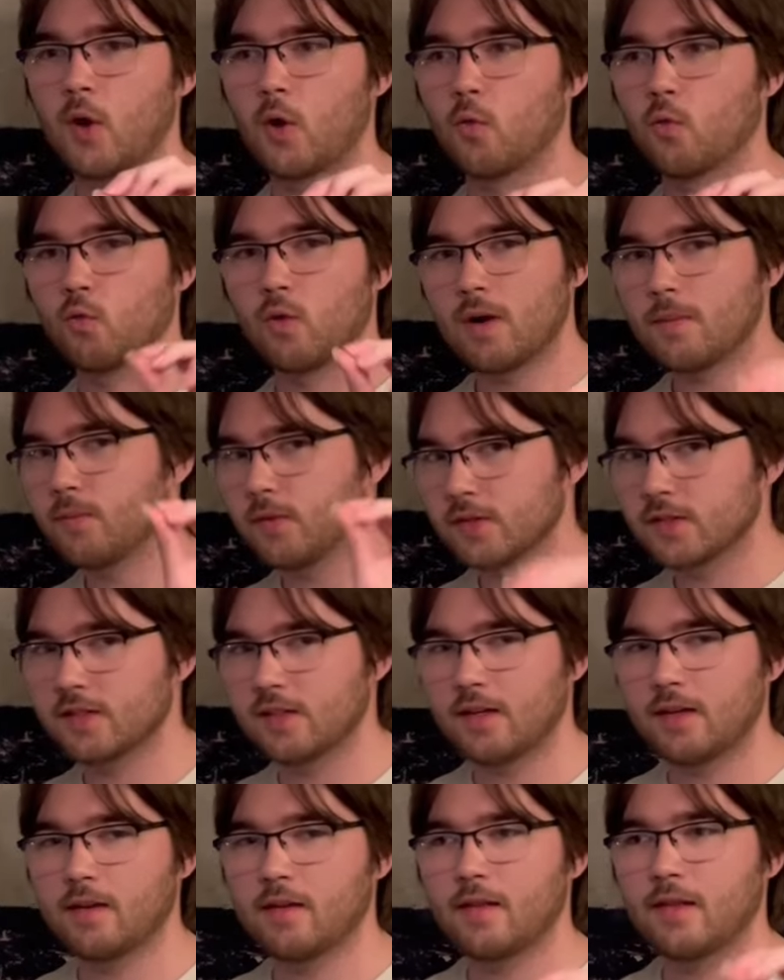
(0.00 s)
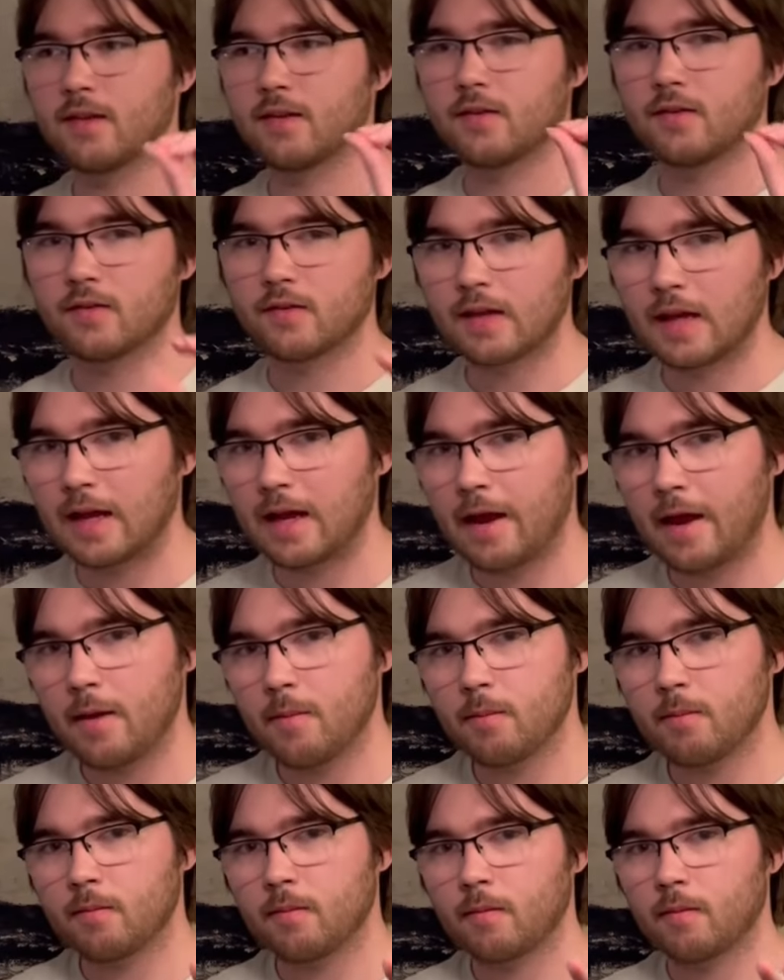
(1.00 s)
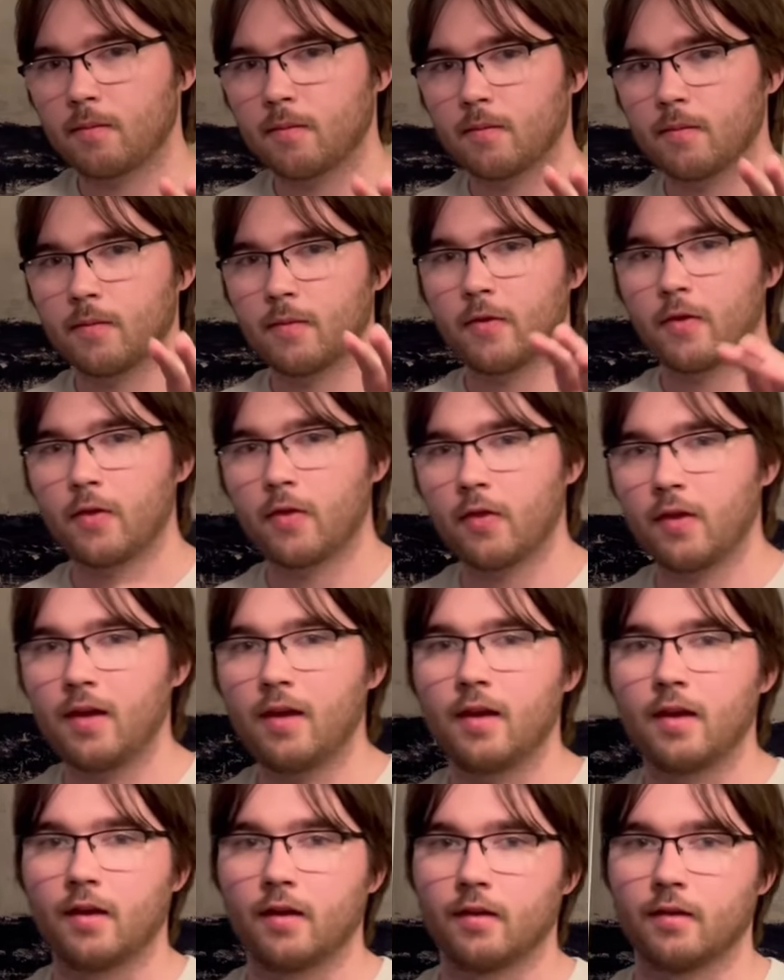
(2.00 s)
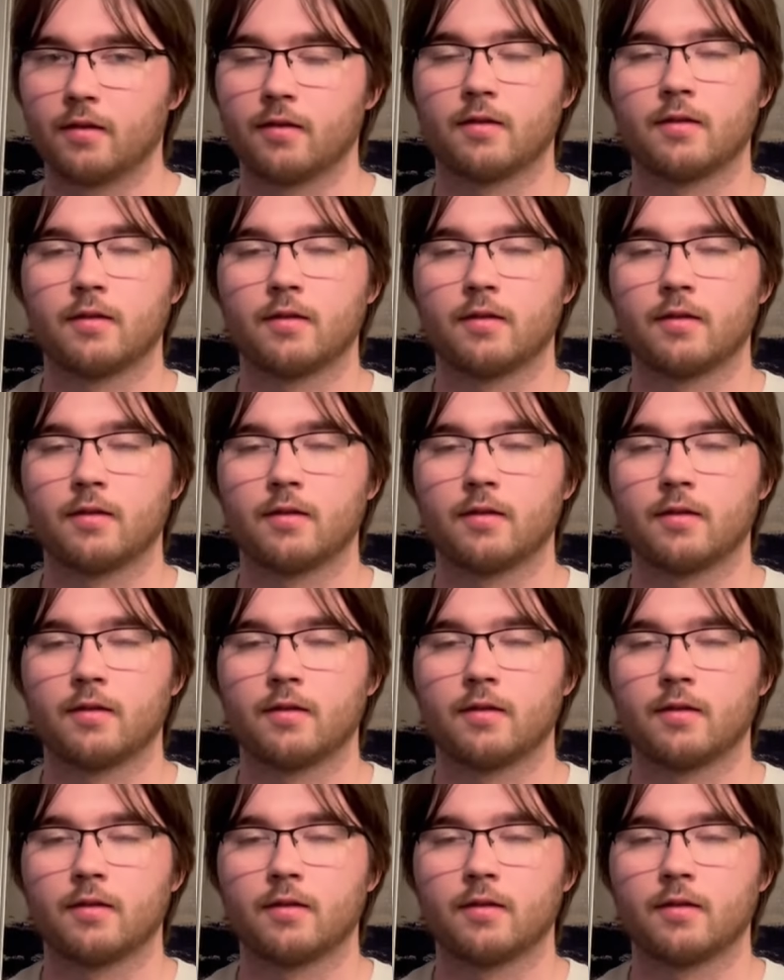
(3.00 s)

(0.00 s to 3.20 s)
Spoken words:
represent the same thing.